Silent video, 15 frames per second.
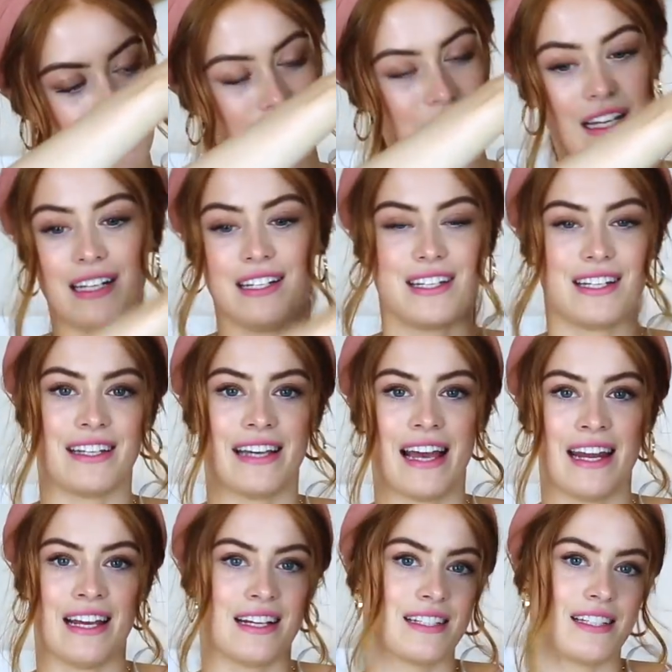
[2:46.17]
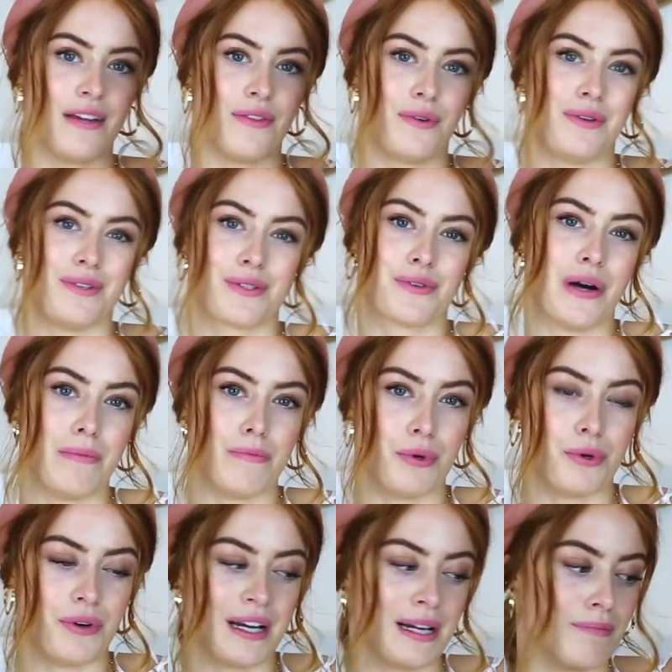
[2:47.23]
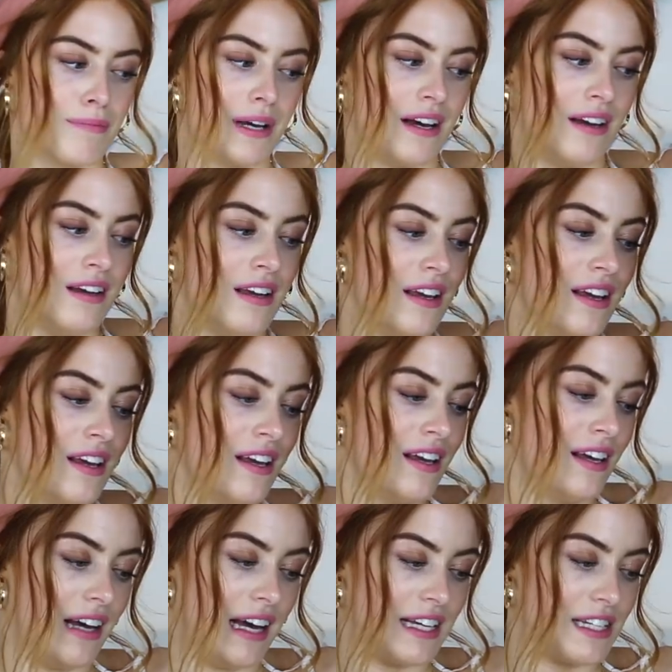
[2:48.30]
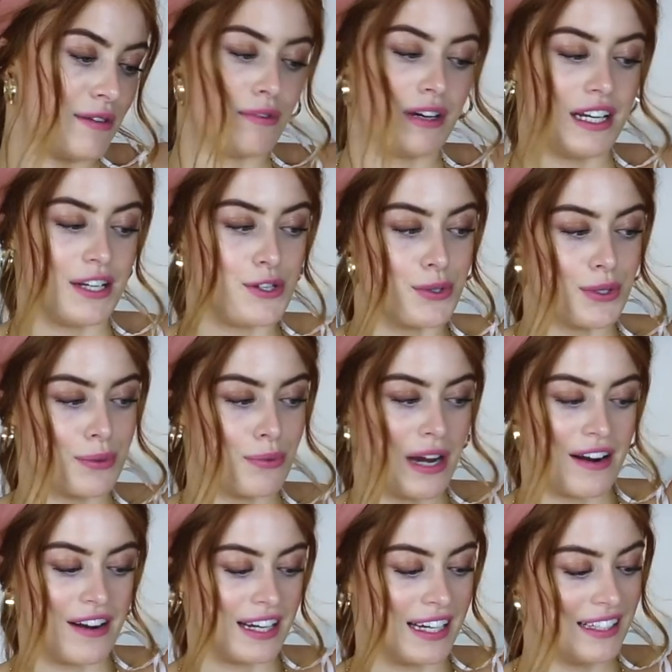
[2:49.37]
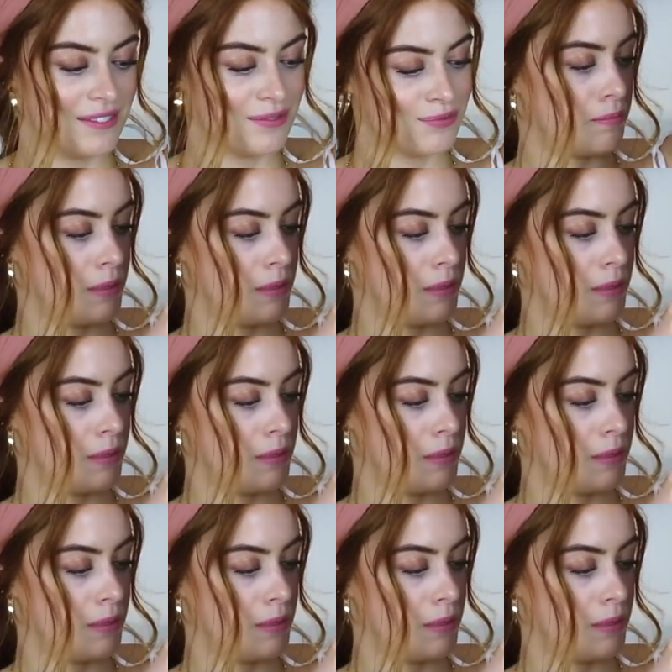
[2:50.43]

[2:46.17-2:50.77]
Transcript: I nearly didn't get it because I thought it was quite boring, but I actually really enjoyed wearing it.